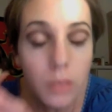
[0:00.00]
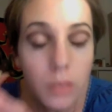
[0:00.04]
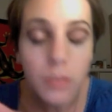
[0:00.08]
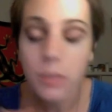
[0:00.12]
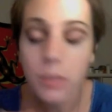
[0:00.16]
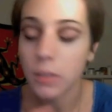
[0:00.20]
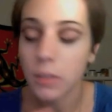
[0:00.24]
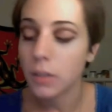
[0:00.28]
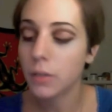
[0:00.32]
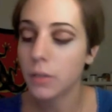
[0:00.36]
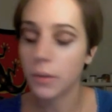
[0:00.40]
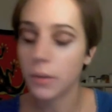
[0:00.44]

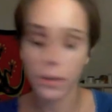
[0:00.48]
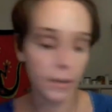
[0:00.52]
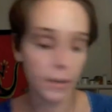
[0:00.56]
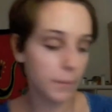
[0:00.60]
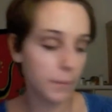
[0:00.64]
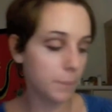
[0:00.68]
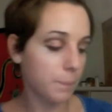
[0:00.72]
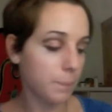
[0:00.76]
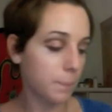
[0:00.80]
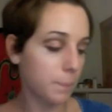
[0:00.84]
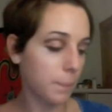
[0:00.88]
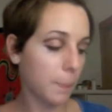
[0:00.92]
Okay.
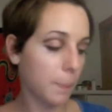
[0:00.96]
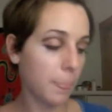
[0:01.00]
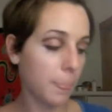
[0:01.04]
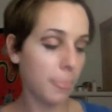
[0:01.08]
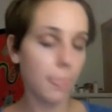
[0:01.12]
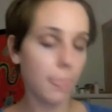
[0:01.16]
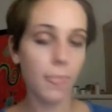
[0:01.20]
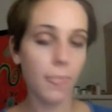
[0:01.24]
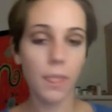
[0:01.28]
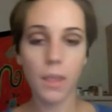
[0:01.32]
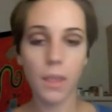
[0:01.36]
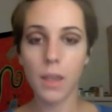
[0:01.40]

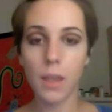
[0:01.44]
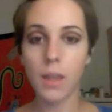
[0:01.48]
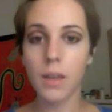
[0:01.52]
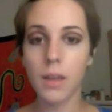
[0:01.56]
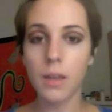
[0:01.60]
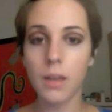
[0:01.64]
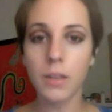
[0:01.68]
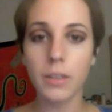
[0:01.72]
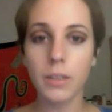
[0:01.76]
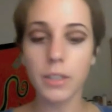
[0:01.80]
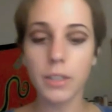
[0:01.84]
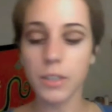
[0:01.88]

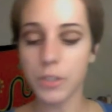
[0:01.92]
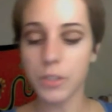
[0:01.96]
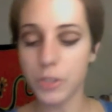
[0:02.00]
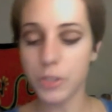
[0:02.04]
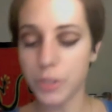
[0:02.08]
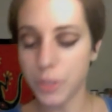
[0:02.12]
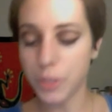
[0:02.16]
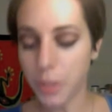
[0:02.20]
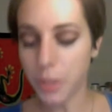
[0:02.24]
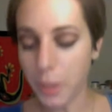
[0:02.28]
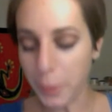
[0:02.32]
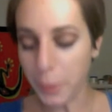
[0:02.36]

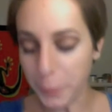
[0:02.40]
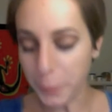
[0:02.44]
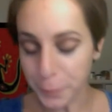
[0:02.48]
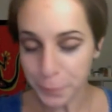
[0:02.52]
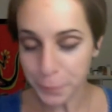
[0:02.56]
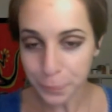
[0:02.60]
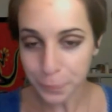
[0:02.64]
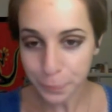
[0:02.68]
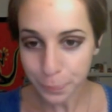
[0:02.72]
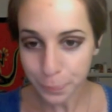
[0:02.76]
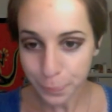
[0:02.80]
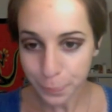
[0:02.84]
So
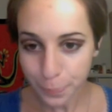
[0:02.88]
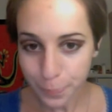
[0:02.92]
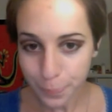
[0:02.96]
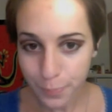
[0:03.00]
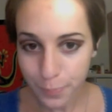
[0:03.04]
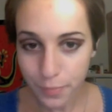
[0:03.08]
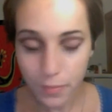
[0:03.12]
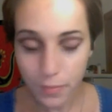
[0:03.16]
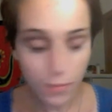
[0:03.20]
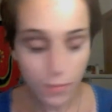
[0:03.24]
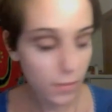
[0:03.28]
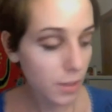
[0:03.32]

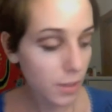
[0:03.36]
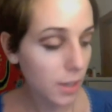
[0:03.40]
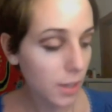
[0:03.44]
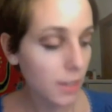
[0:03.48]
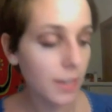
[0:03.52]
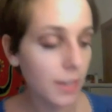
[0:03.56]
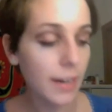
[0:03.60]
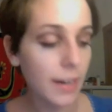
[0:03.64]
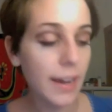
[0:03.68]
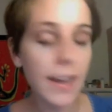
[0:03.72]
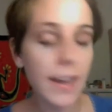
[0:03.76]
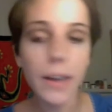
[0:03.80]

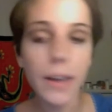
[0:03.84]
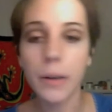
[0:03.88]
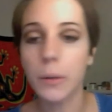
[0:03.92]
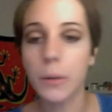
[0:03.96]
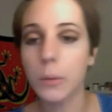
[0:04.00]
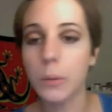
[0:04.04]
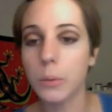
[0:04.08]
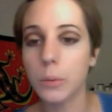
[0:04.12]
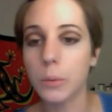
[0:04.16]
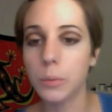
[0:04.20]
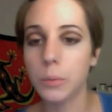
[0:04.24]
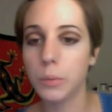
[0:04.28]

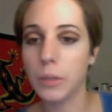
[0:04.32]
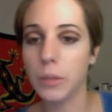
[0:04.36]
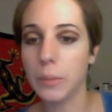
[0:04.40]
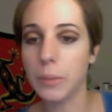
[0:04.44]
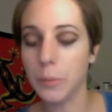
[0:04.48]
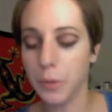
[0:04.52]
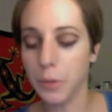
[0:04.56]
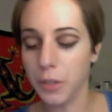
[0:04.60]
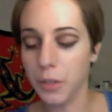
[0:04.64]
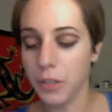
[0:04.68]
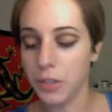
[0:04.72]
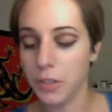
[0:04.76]
now what I'm
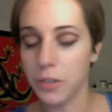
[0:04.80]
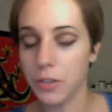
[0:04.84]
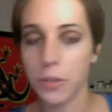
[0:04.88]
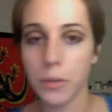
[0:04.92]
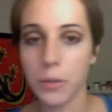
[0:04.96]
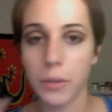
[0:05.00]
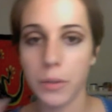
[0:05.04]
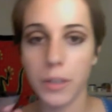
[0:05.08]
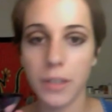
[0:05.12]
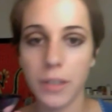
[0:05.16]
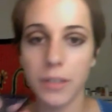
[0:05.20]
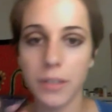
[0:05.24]
going to do
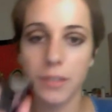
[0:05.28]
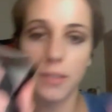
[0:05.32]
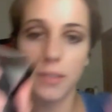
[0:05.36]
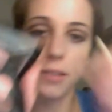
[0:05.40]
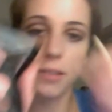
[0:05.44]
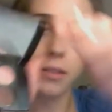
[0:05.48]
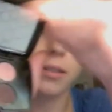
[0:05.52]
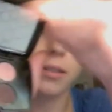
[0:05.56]
is,